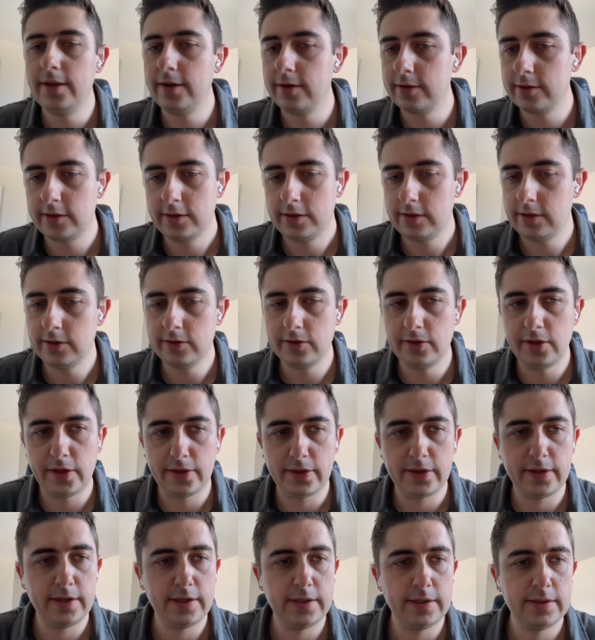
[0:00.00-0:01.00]
There's
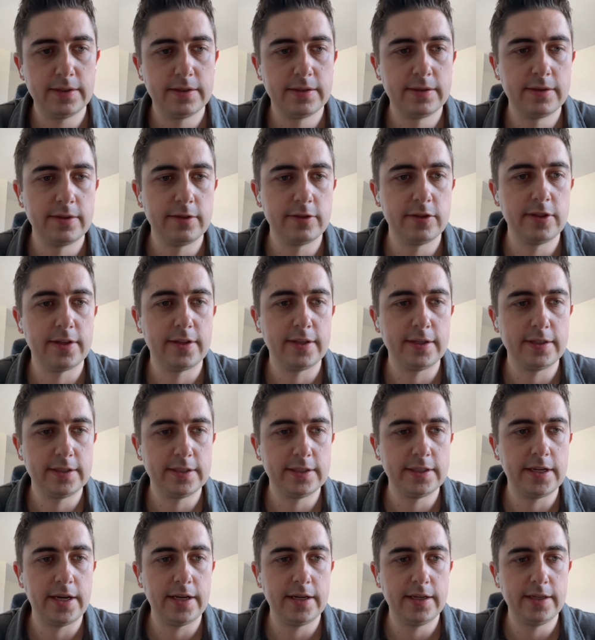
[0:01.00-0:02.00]
nothing
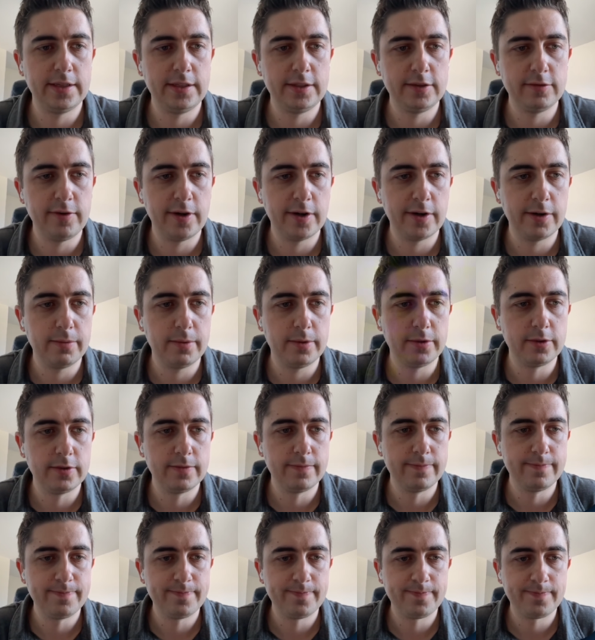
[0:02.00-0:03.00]
set in these variables.